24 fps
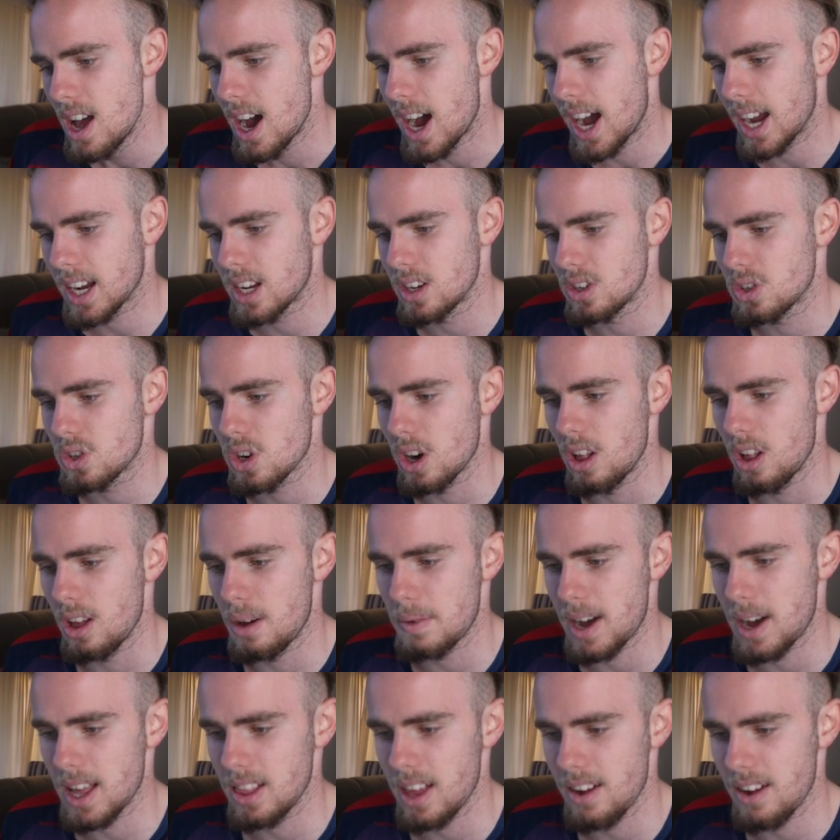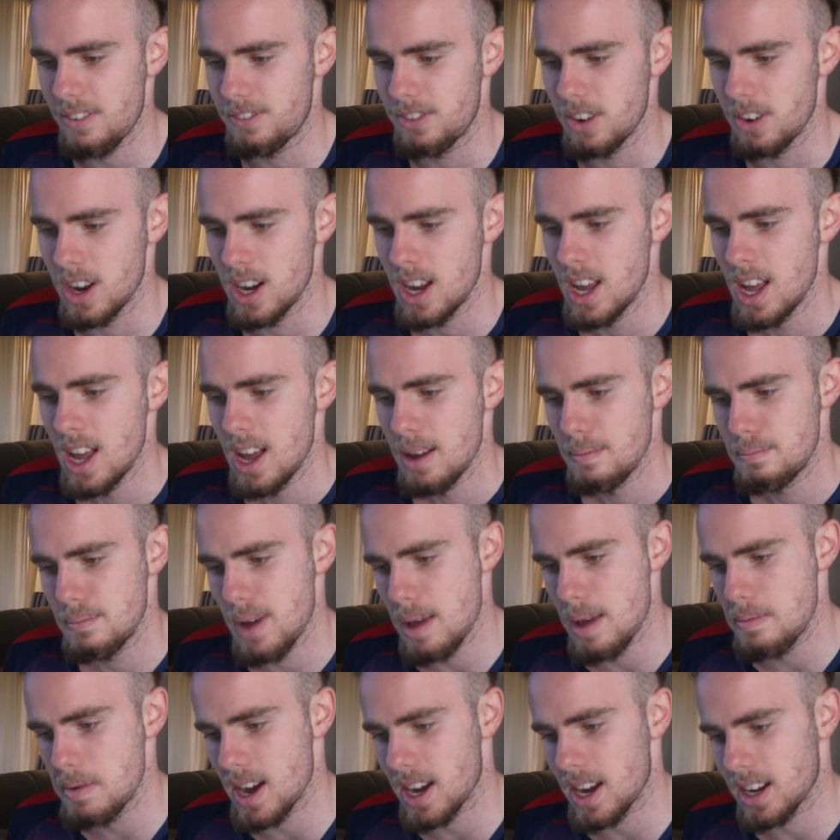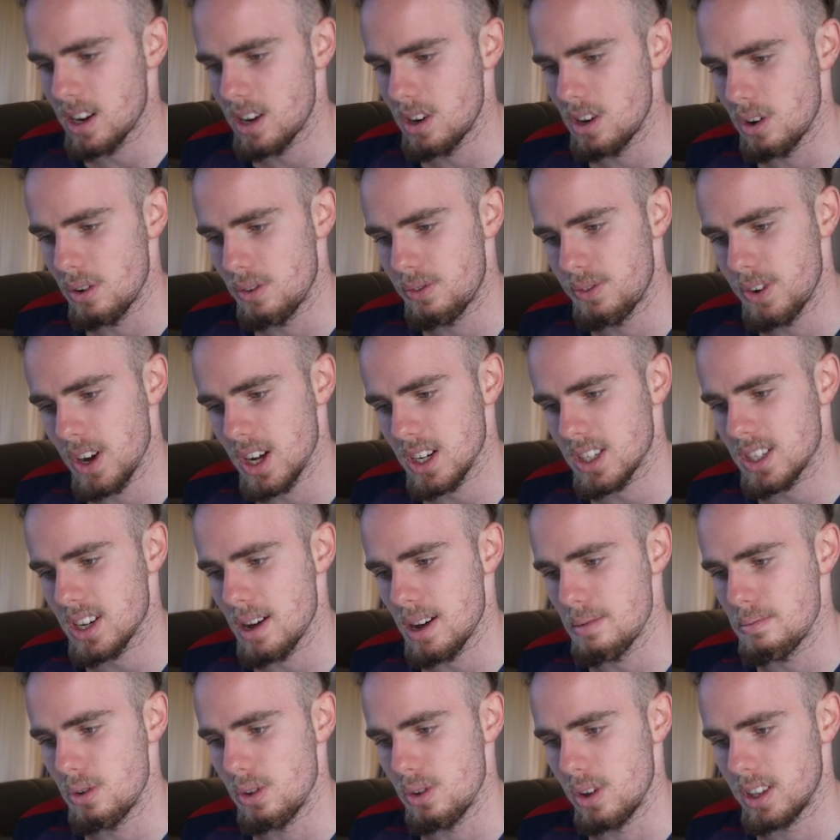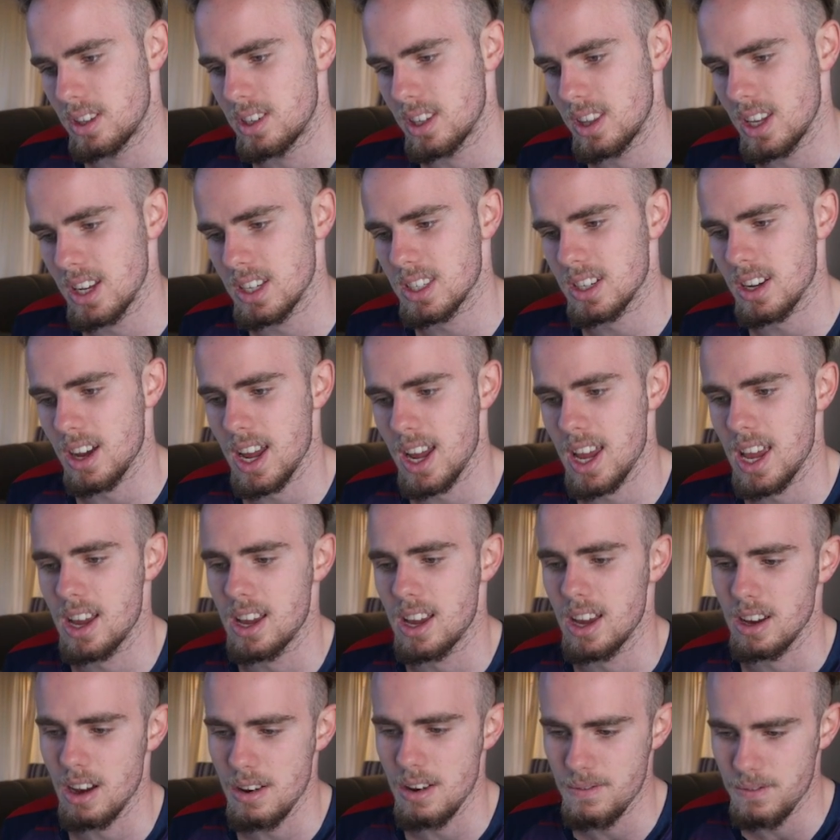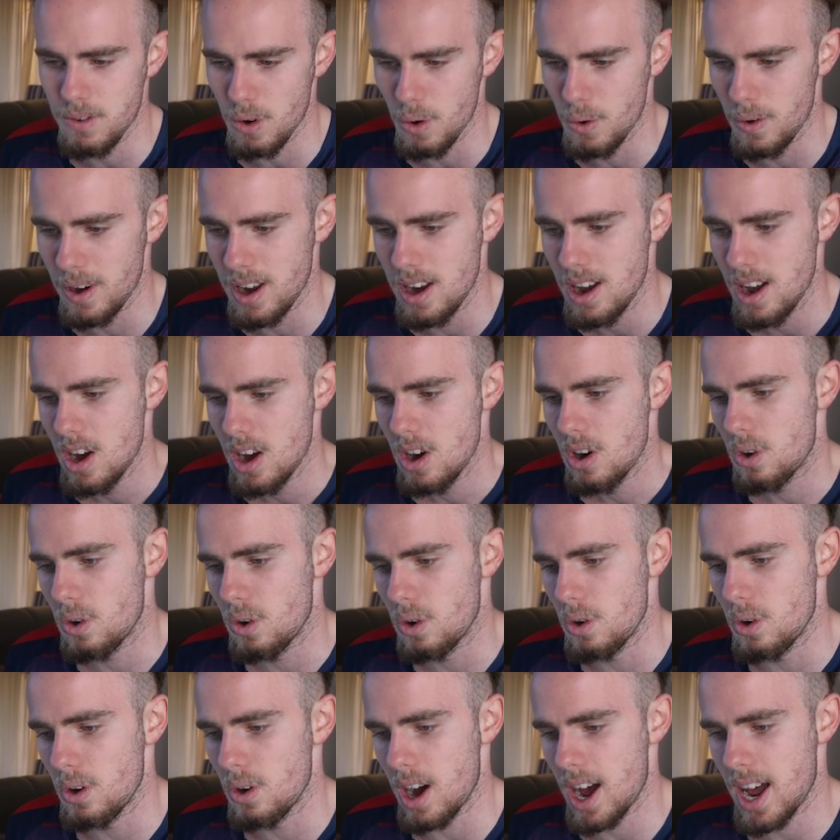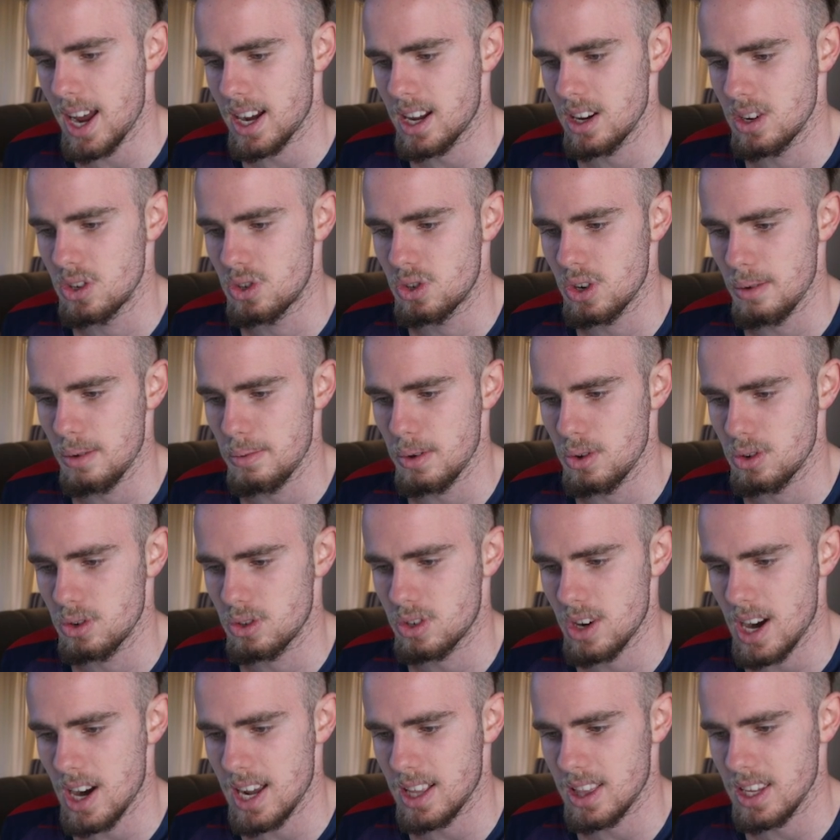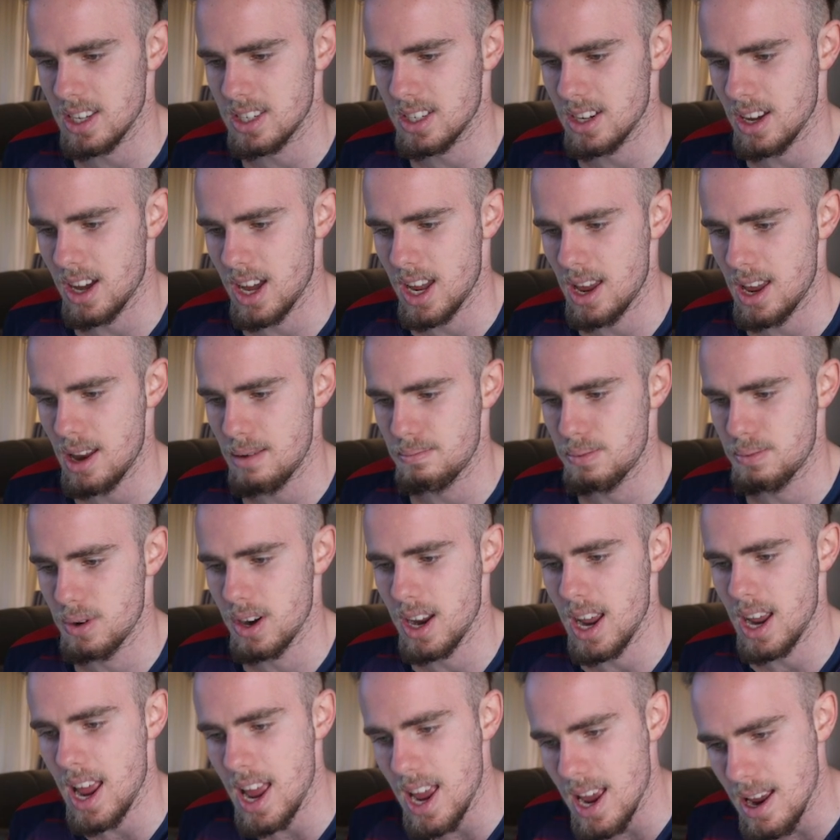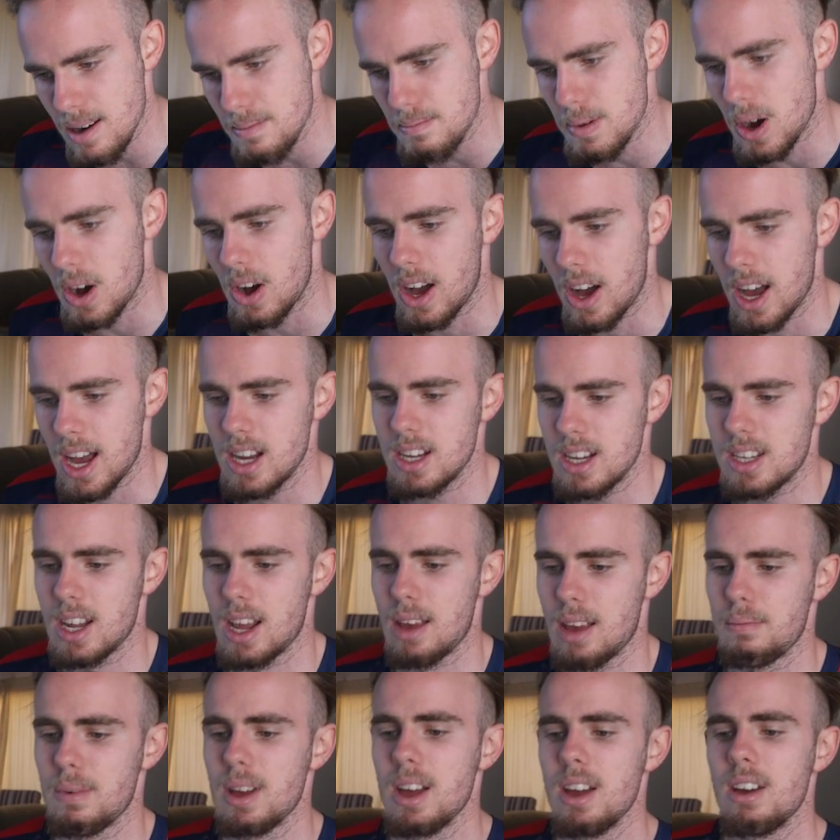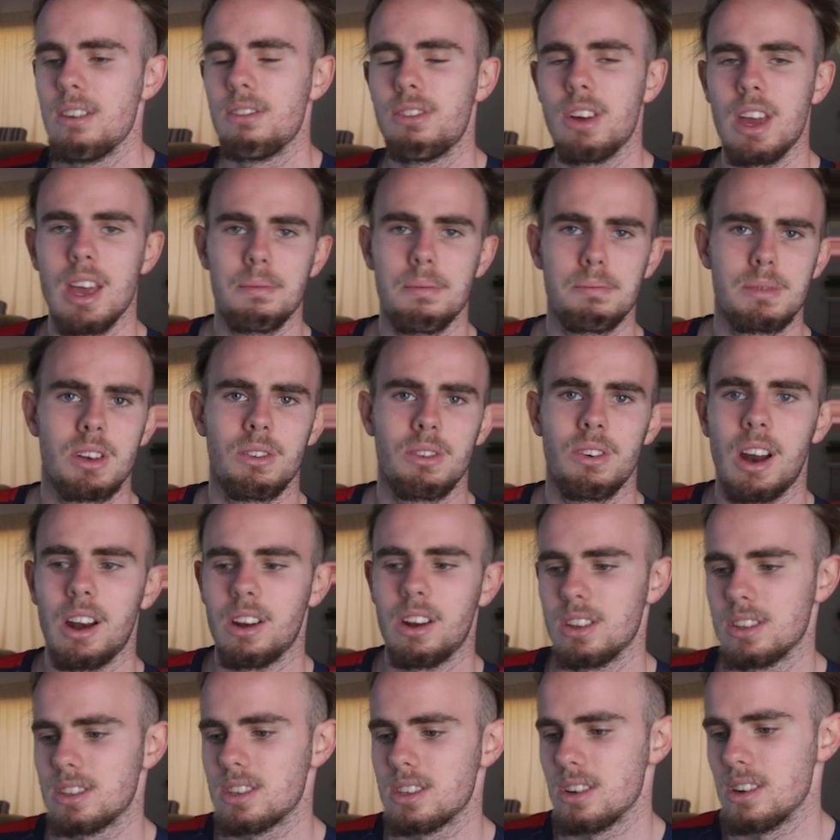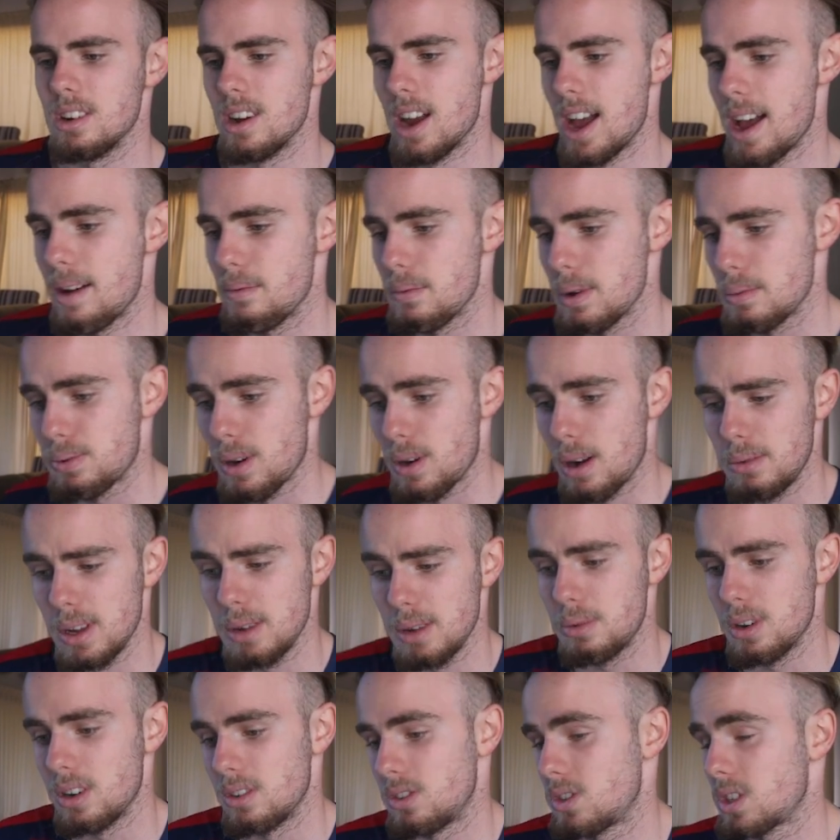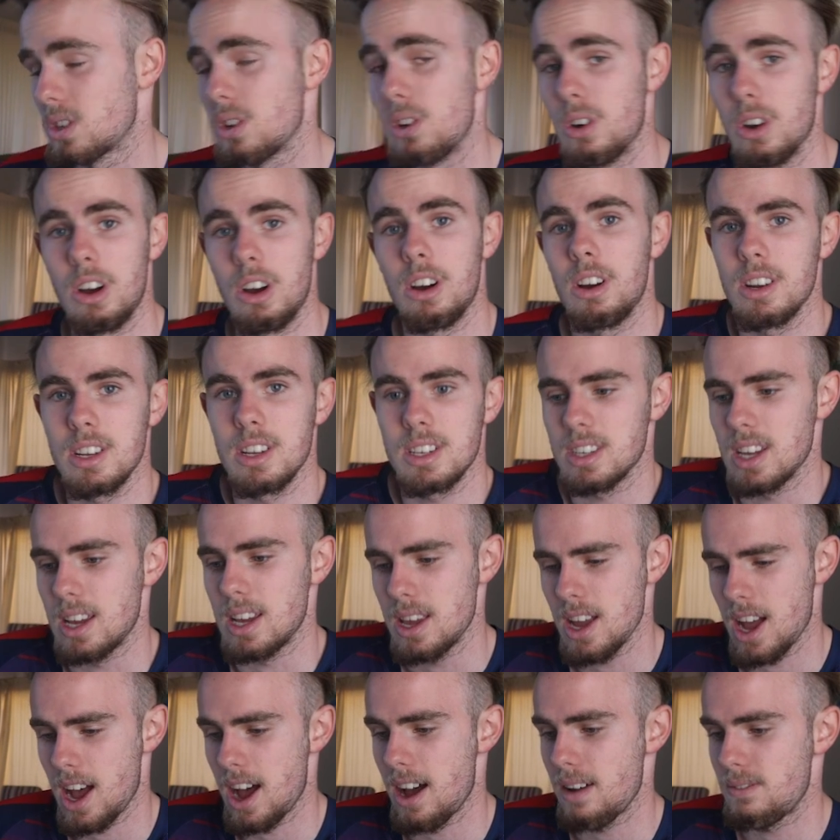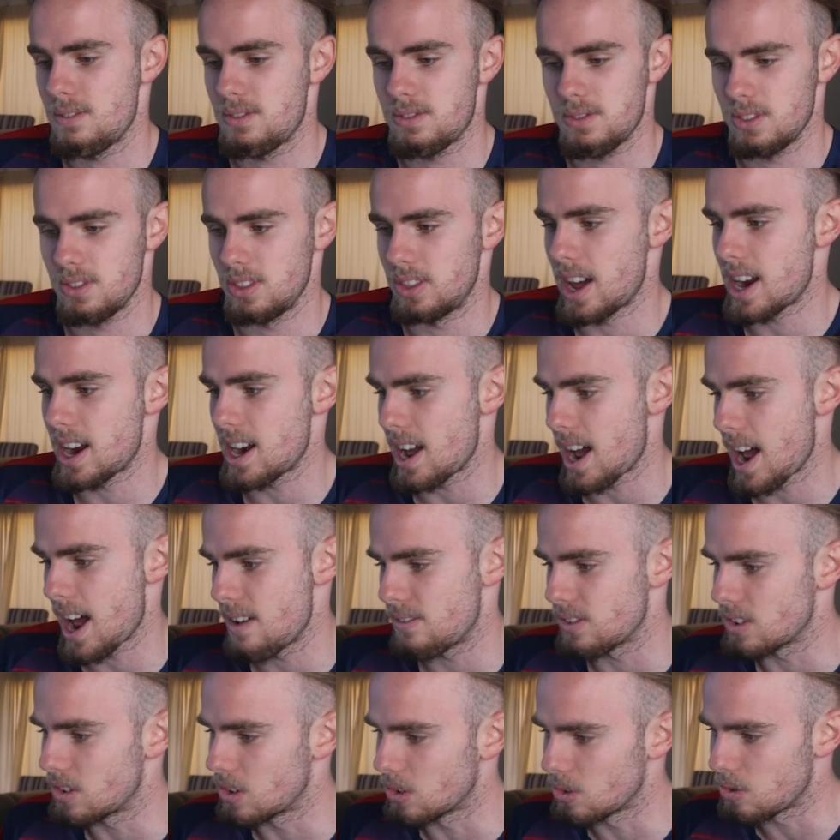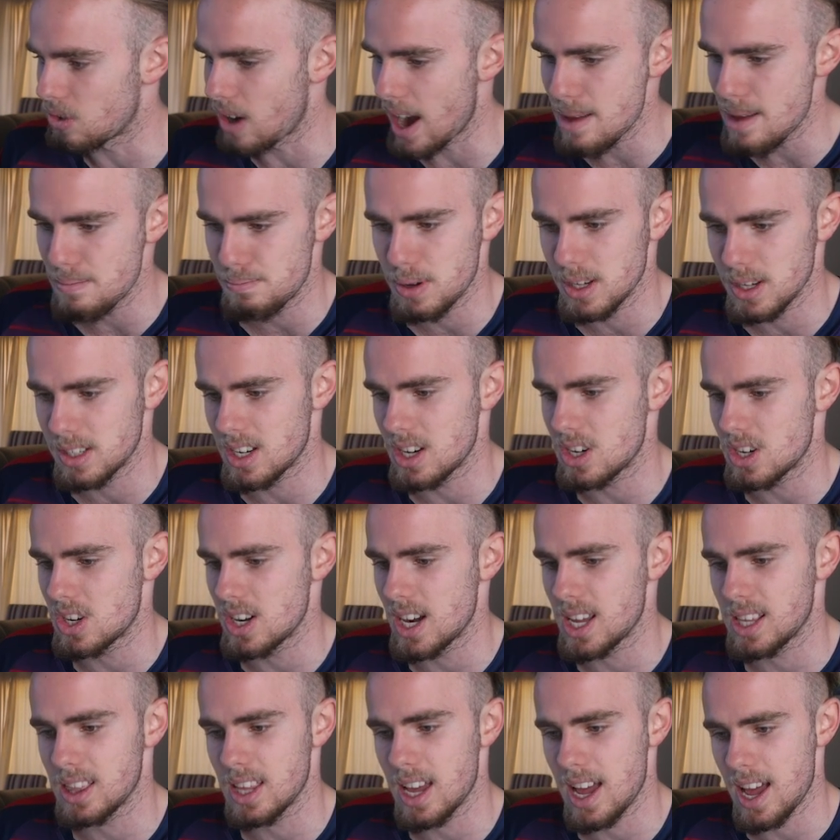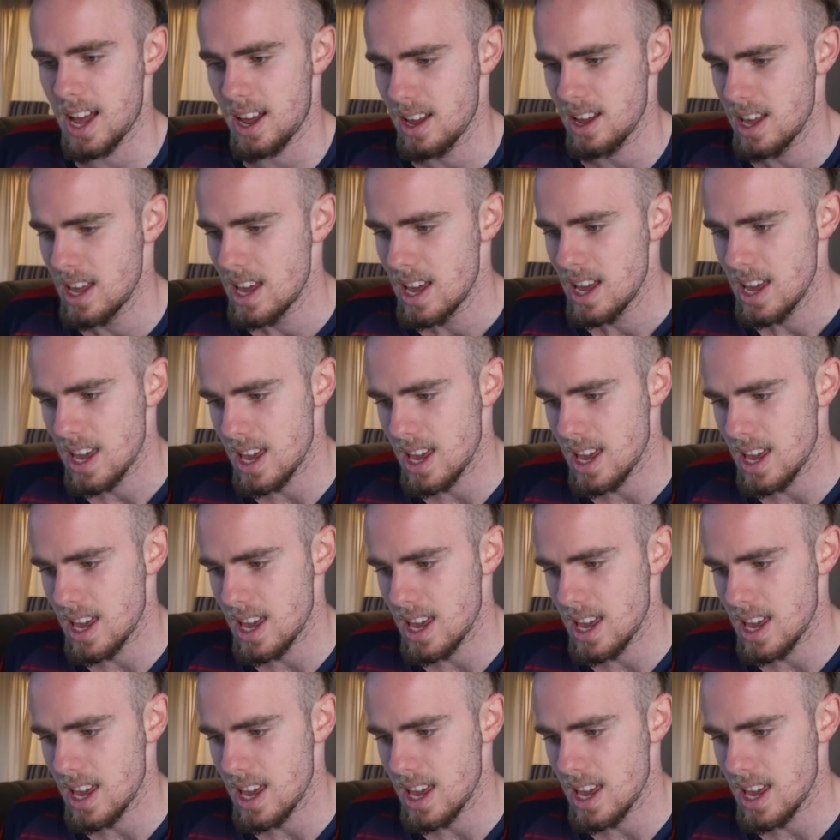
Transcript: I control on my left foot, maybe I can do a first time ball into this guy, he can go forward, or I can dribble, drag this guy in, put it in behind him for him to run onto, and we probably would have scored. Honestly, I have great positioning there.